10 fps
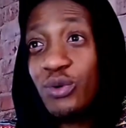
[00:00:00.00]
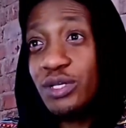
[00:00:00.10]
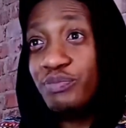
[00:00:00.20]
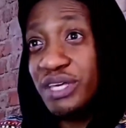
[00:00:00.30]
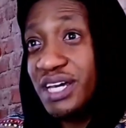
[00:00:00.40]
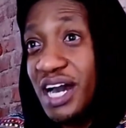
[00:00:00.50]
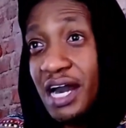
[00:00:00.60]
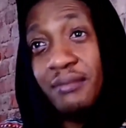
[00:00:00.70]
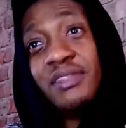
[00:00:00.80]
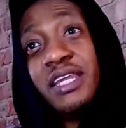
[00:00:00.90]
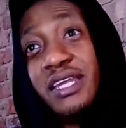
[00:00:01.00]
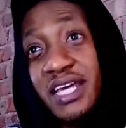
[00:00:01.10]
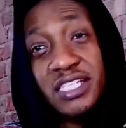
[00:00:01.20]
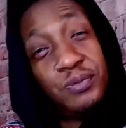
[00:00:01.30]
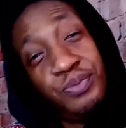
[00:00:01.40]
will become the
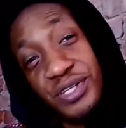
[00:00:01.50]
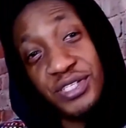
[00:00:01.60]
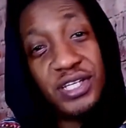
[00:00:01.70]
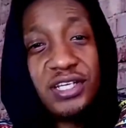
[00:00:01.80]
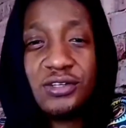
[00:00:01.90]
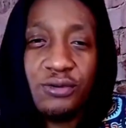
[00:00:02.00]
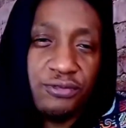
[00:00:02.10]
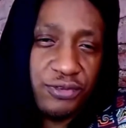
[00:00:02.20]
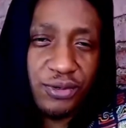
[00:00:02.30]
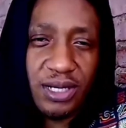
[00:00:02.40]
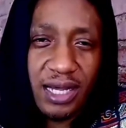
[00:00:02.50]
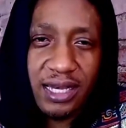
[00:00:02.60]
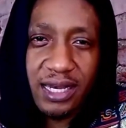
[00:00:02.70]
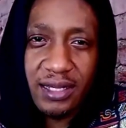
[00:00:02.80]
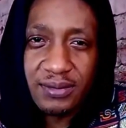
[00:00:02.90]
next president of
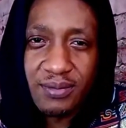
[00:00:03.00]
Uganda.